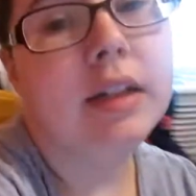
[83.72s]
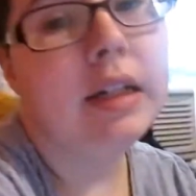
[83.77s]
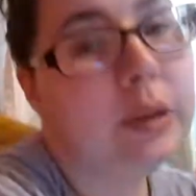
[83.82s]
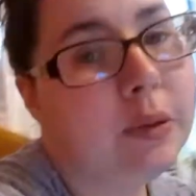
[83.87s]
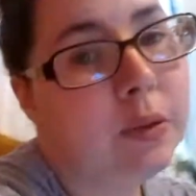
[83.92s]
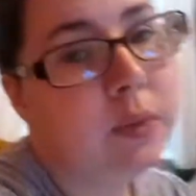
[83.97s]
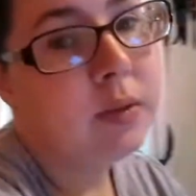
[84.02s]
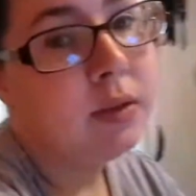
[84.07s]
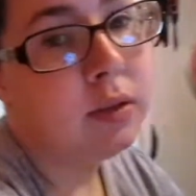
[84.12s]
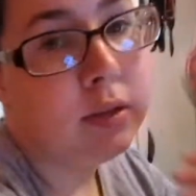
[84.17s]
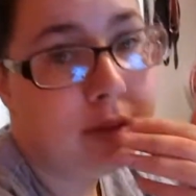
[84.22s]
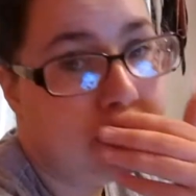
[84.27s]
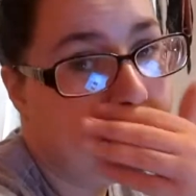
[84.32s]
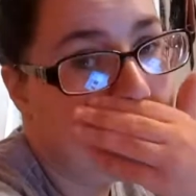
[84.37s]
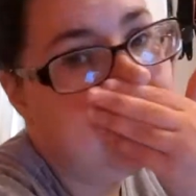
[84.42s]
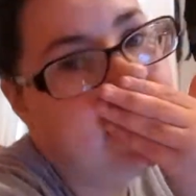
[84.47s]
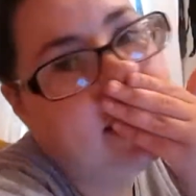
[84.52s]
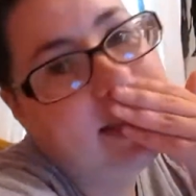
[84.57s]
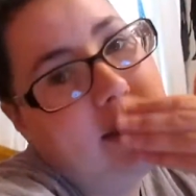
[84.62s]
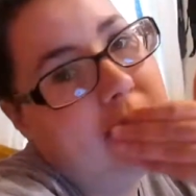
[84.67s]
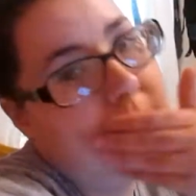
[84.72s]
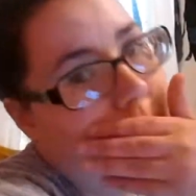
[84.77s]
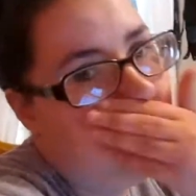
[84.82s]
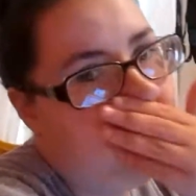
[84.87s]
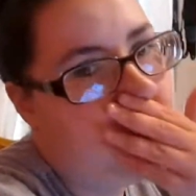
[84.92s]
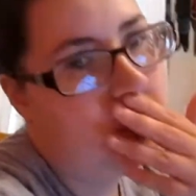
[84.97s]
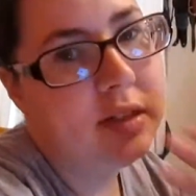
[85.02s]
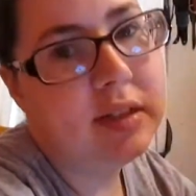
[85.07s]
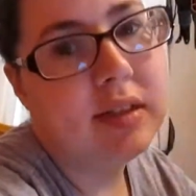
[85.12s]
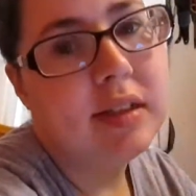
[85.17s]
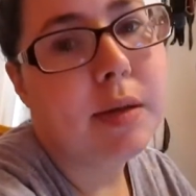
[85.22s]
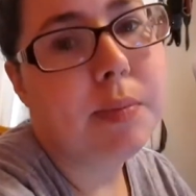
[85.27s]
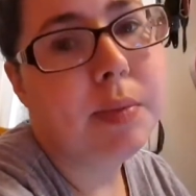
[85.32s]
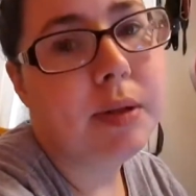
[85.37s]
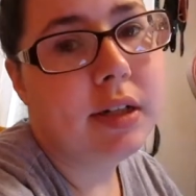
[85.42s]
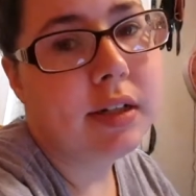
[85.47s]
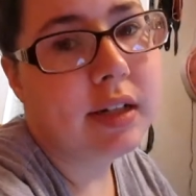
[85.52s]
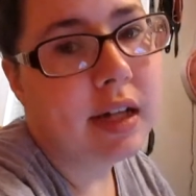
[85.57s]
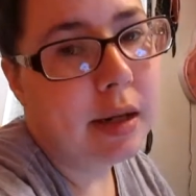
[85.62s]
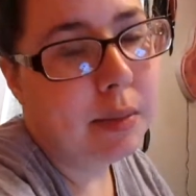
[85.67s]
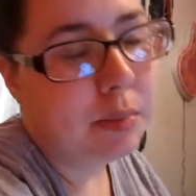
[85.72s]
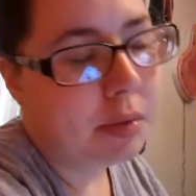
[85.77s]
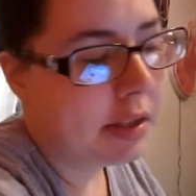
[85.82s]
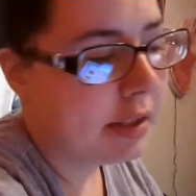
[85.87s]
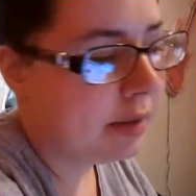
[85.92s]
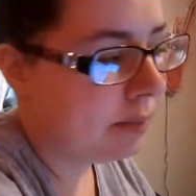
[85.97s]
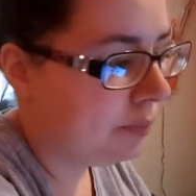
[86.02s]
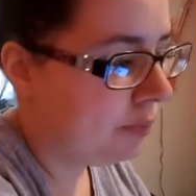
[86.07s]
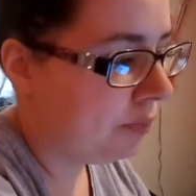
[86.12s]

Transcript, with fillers: know, one step at a time, right?